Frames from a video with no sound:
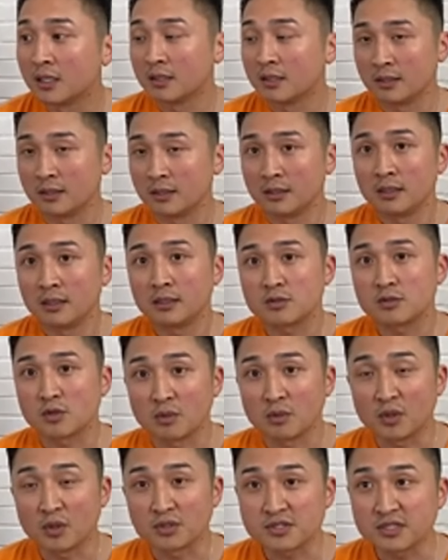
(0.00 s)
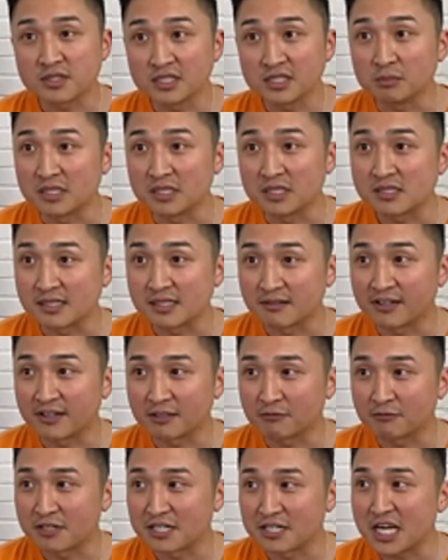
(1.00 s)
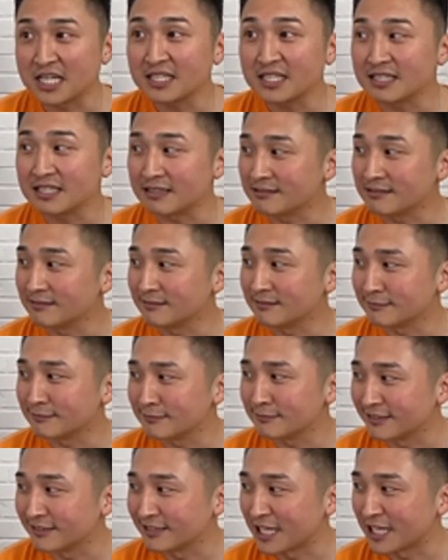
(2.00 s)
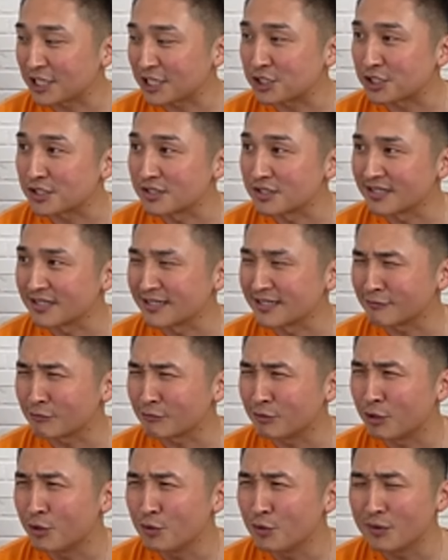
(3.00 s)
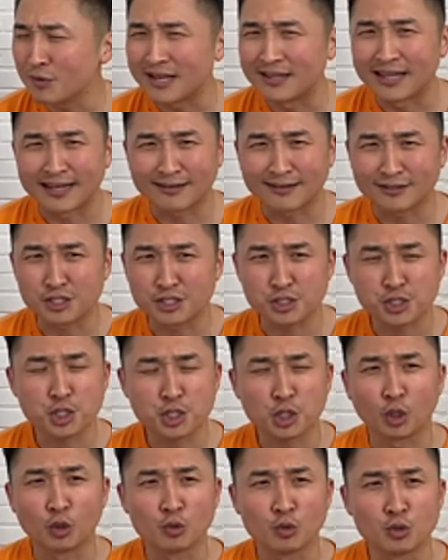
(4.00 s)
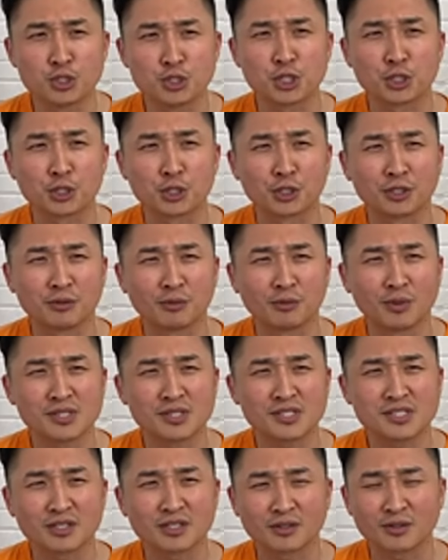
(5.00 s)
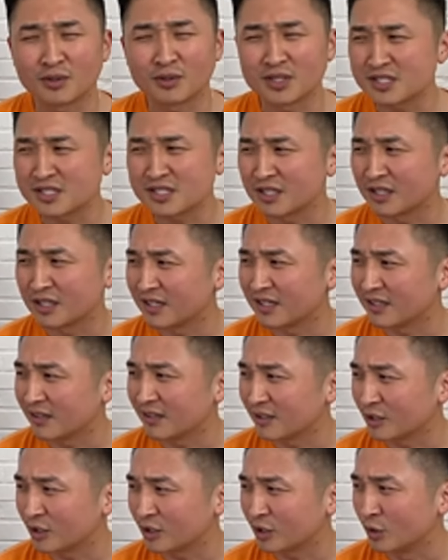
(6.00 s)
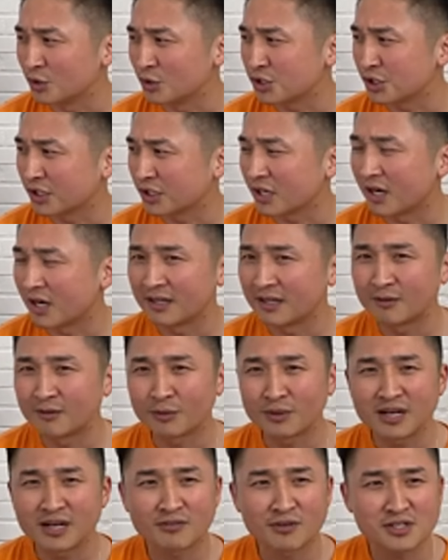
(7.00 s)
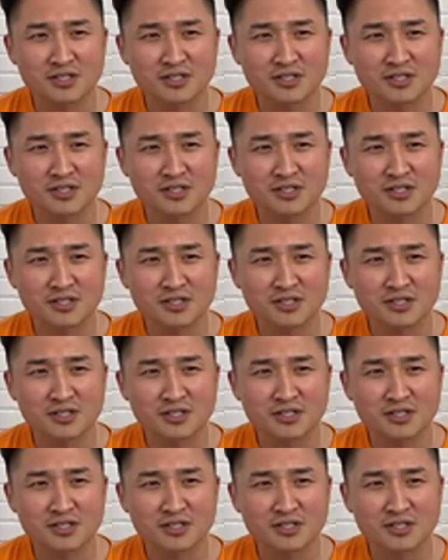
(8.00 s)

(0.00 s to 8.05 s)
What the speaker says: So I would go to sleep listening to fucking Rich Hickey lectures, like who, and like just Clojure. What's the Clojure Con or whatever it's called?